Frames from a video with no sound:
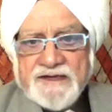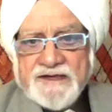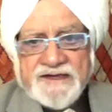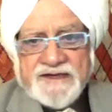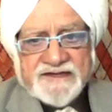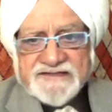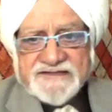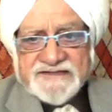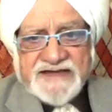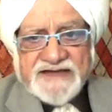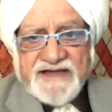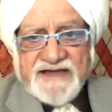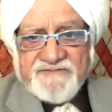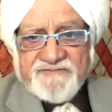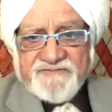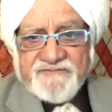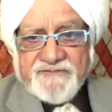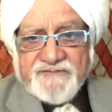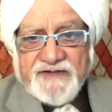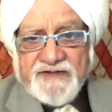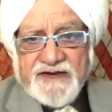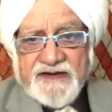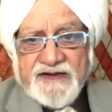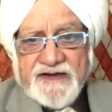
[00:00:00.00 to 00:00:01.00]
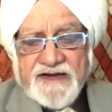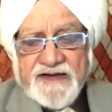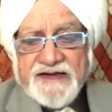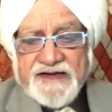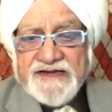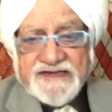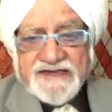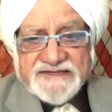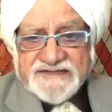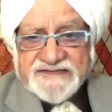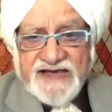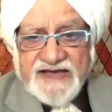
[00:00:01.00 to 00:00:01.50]
doesn't have a
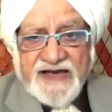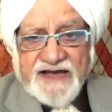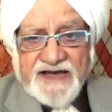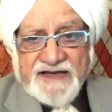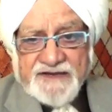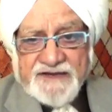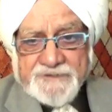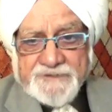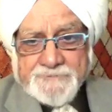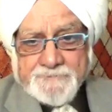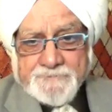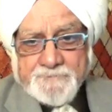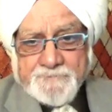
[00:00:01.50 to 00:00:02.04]
desire